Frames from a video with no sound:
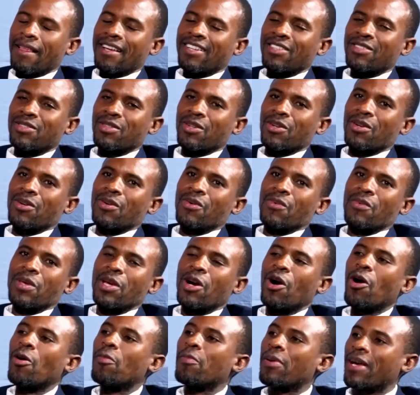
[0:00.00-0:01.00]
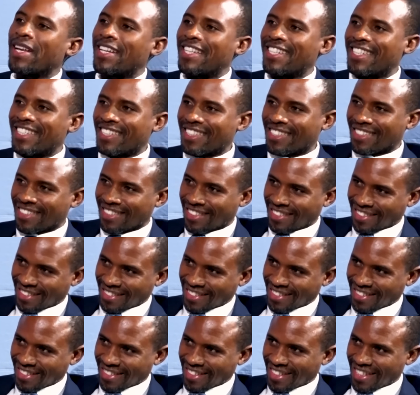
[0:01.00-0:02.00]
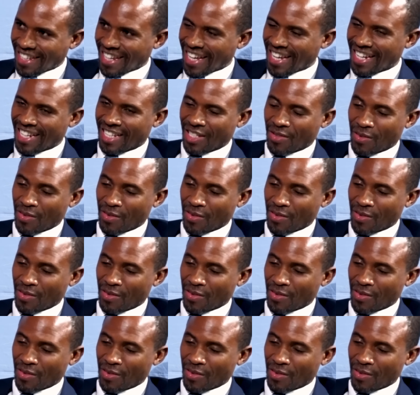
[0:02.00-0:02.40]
So we opened. And